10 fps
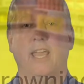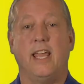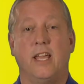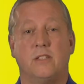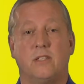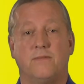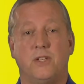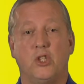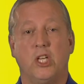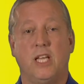
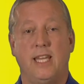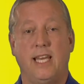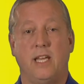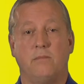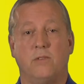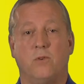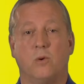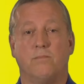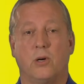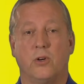insufficient cleaning before
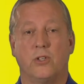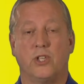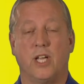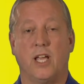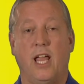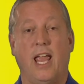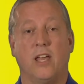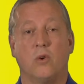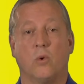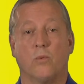burnishing
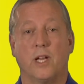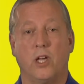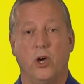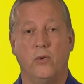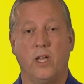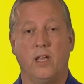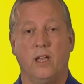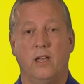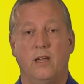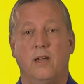and/or recoating.
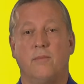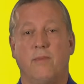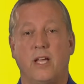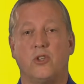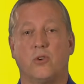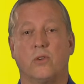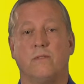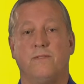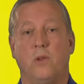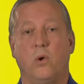Make sure the
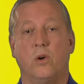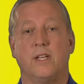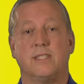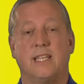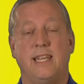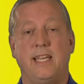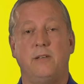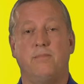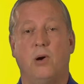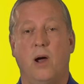floor is
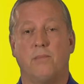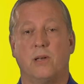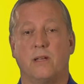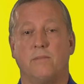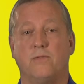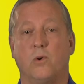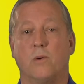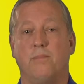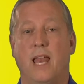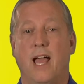cleaned properly before
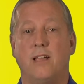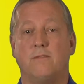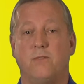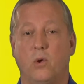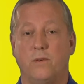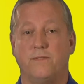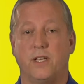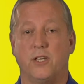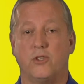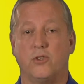applying floor
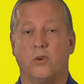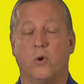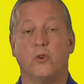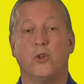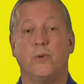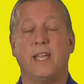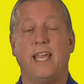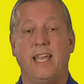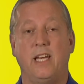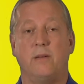finish or doing
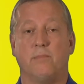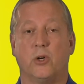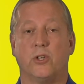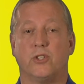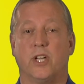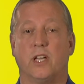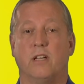any burnishing.